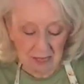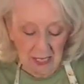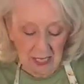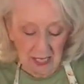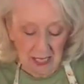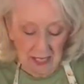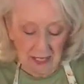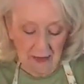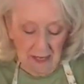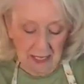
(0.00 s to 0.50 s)

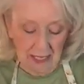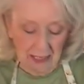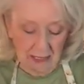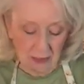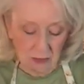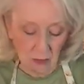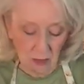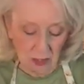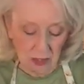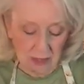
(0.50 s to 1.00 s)
and that's
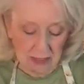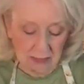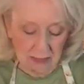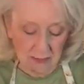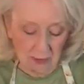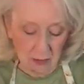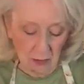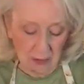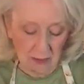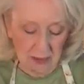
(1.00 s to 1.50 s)
the ones I'm
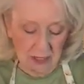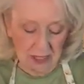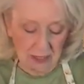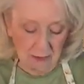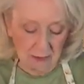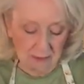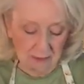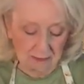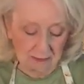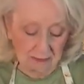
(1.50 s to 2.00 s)
going to
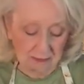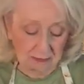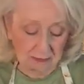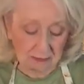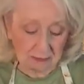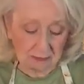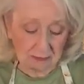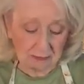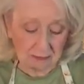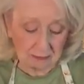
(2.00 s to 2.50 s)
peel
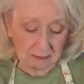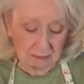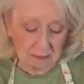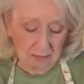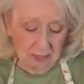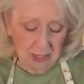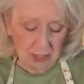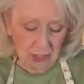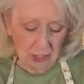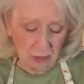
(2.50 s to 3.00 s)

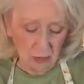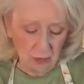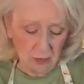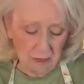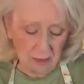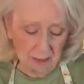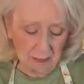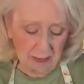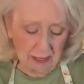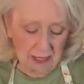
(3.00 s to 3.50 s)
to go in
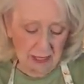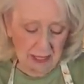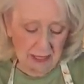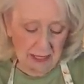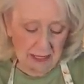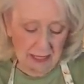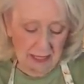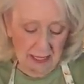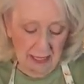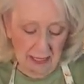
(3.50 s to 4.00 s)
my potato
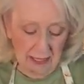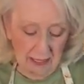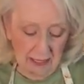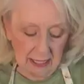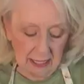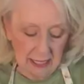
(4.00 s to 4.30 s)
salad.